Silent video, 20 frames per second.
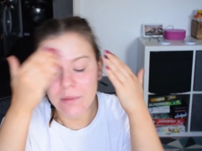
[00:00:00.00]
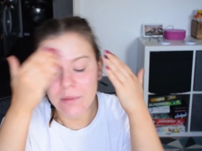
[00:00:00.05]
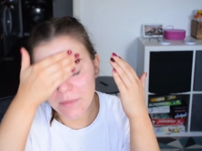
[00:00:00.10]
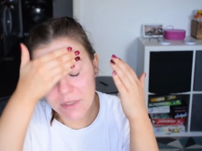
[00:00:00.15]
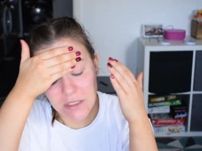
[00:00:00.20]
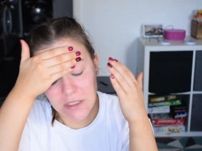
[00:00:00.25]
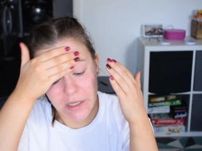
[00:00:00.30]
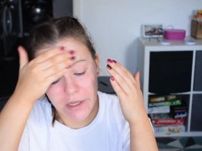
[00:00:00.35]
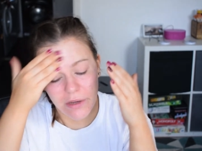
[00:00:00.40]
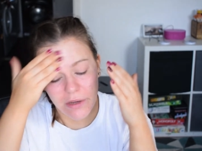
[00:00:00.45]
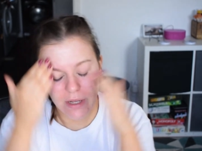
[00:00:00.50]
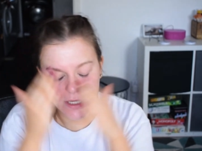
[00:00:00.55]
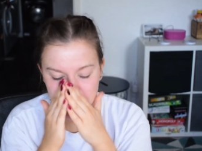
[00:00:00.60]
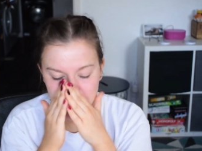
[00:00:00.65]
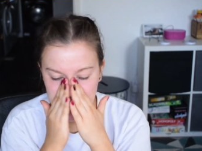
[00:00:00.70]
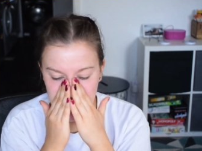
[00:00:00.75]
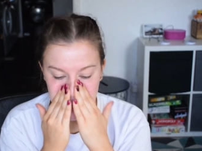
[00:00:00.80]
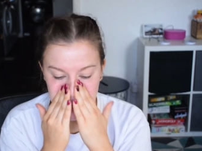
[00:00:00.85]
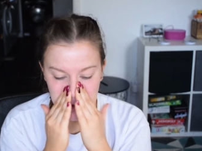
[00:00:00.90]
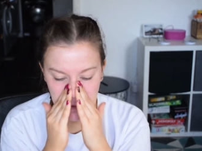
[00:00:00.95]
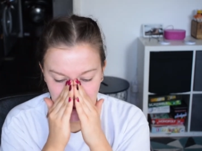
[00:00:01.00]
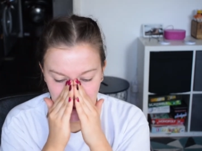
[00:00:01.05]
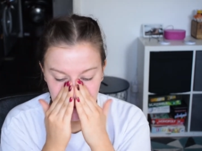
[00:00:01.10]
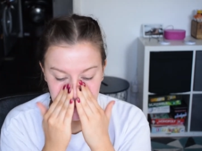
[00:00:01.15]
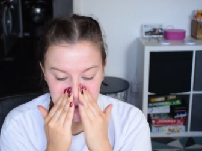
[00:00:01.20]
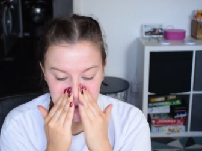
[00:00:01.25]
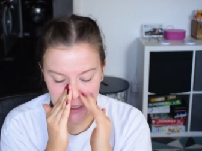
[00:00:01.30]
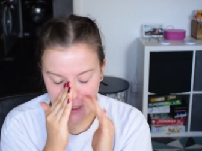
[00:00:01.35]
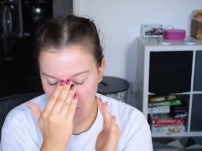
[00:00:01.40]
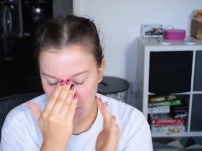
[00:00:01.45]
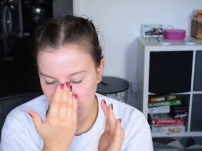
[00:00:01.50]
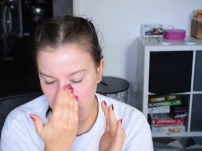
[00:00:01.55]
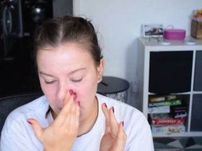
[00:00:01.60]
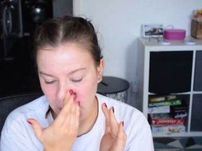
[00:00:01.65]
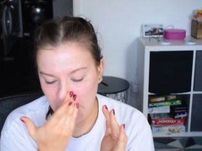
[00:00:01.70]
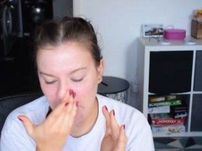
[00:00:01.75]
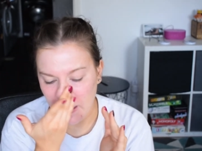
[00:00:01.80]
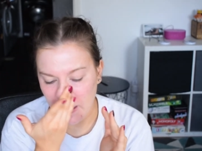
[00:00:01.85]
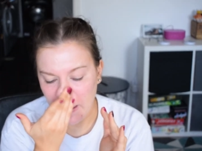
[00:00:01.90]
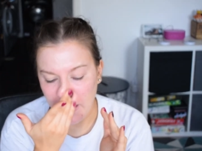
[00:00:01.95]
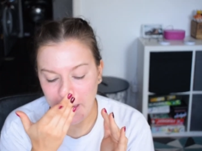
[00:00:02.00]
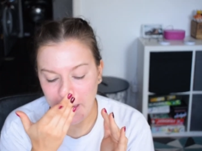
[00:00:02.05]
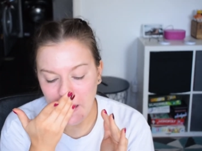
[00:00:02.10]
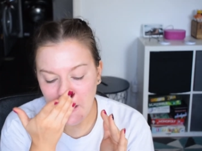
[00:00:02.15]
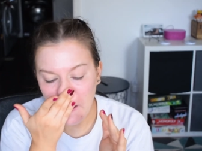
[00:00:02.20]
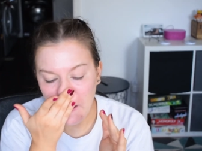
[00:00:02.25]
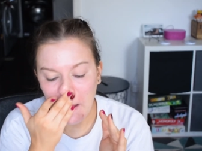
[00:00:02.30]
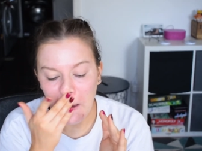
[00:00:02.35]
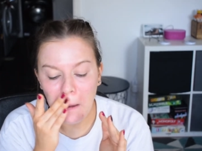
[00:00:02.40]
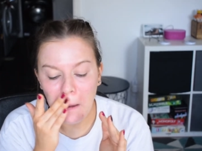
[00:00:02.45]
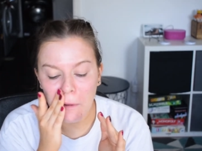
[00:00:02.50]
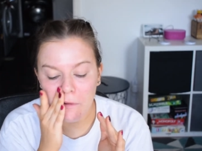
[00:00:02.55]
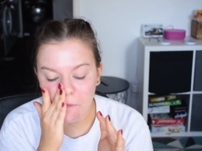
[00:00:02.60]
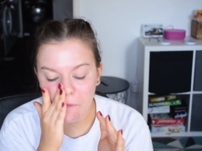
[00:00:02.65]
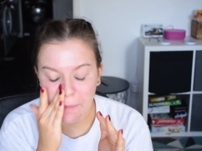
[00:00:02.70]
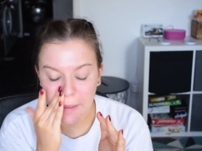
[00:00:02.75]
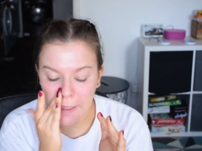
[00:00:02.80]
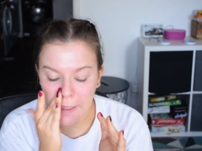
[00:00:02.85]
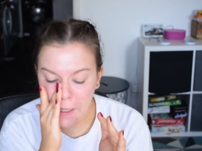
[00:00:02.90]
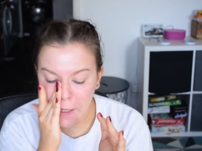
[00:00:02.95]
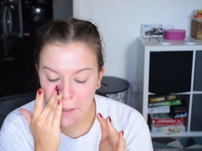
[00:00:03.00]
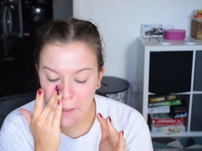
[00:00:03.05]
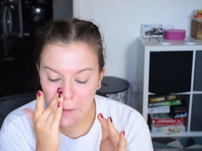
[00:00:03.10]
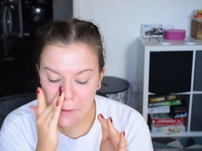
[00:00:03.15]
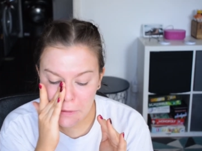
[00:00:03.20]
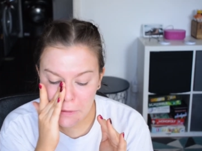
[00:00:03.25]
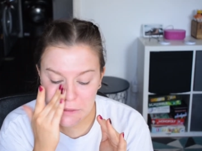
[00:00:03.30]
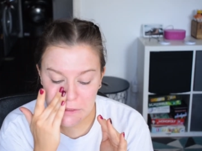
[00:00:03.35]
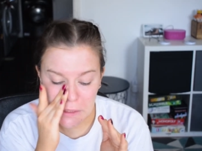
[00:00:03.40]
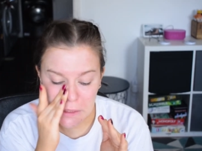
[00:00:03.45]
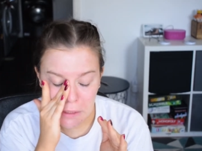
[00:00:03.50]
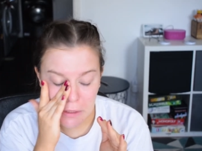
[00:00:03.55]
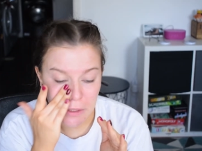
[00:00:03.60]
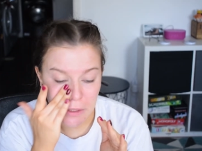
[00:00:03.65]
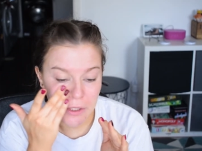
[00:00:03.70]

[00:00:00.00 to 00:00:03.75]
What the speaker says: So as per usual, I'm just going to put that over my nose,